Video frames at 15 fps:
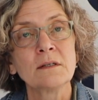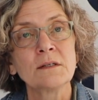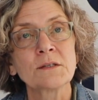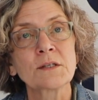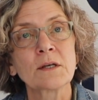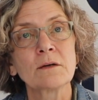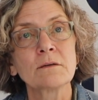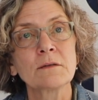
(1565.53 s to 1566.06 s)

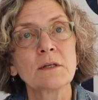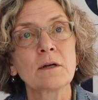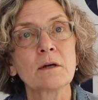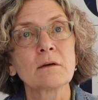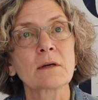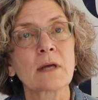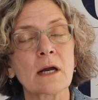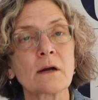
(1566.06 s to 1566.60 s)
So, you
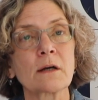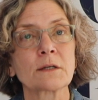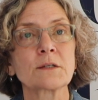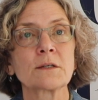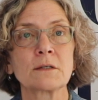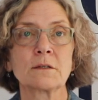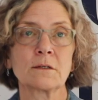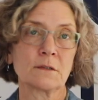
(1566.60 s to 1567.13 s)
know,
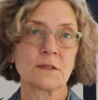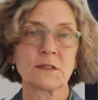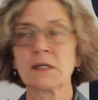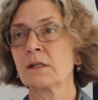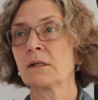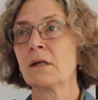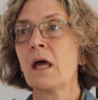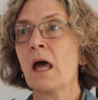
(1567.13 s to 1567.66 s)
characters,
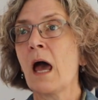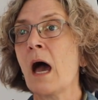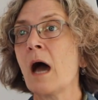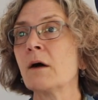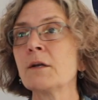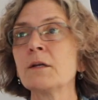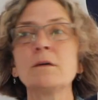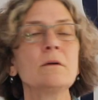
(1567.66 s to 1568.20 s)
and
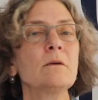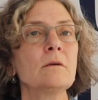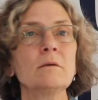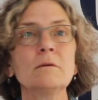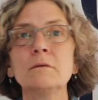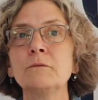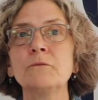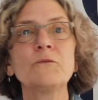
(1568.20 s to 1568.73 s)
how do
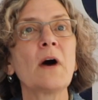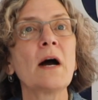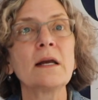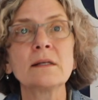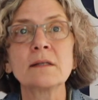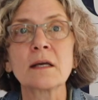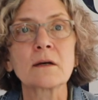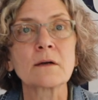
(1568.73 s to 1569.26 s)
you
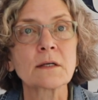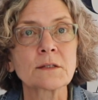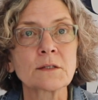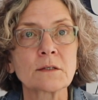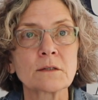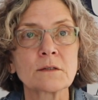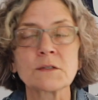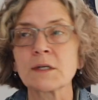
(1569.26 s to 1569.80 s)
find
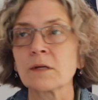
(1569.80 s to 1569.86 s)
characters,